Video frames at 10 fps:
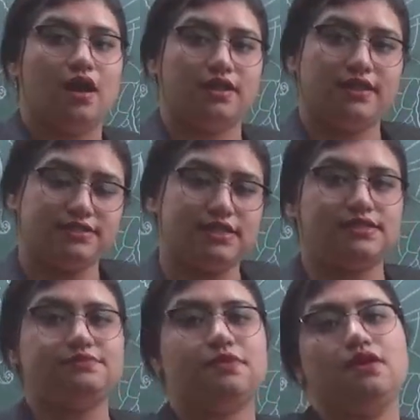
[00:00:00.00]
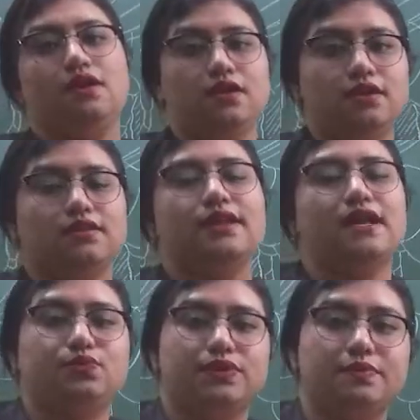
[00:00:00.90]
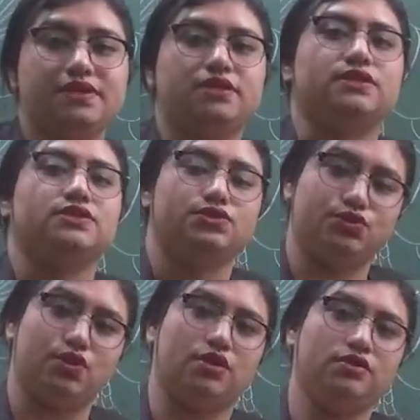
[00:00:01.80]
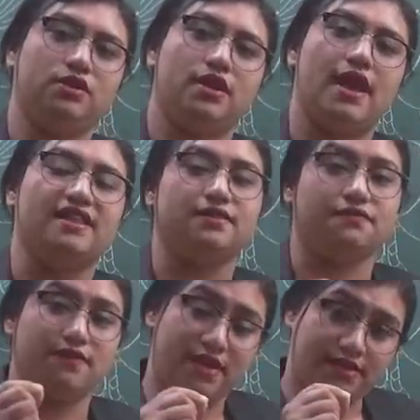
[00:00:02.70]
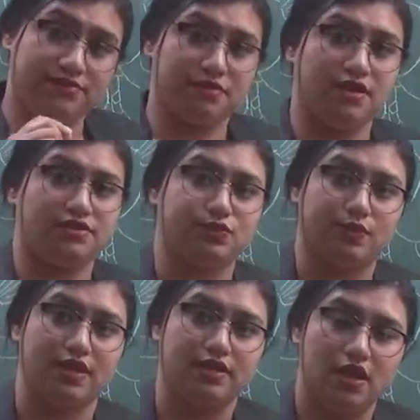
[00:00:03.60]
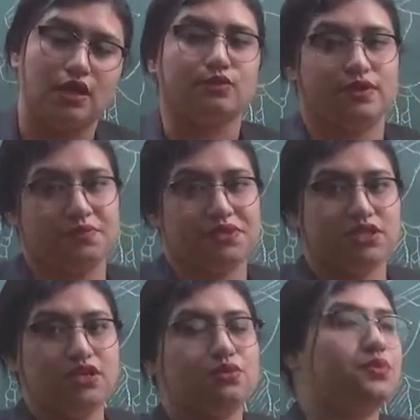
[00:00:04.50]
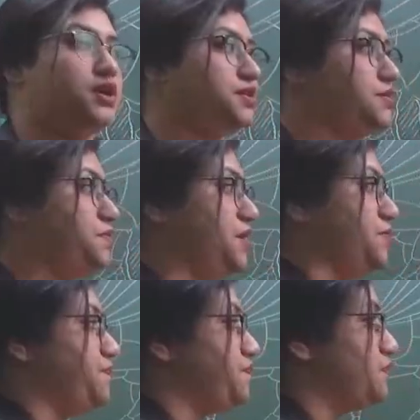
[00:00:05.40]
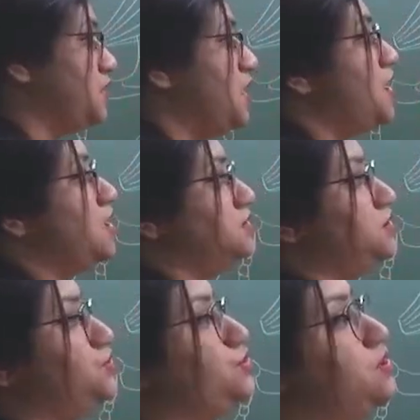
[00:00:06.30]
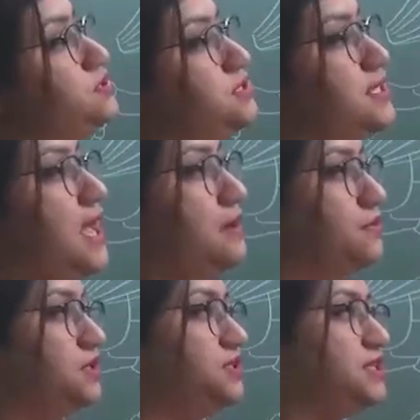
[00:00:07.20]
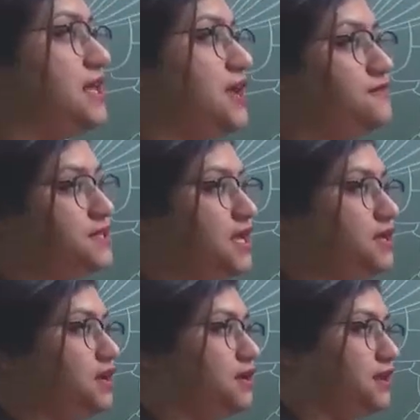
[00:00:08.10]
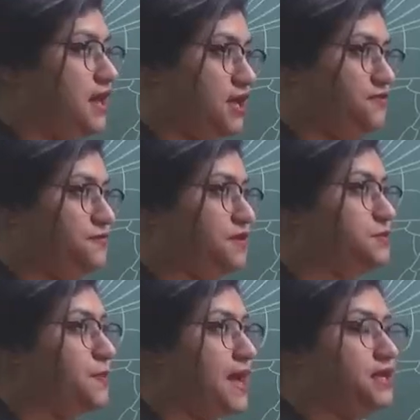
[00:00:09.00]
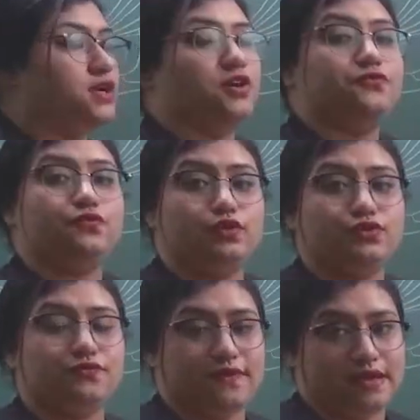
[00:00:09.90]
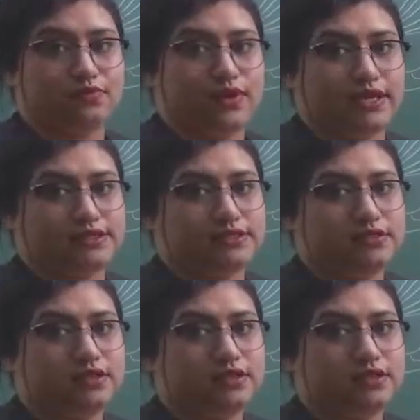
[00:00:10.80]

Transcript: a little smaller, that will be the drone, and the very smallest one will be the worker bee. The drones, they have got the lifespan of 4 to 5 weeks.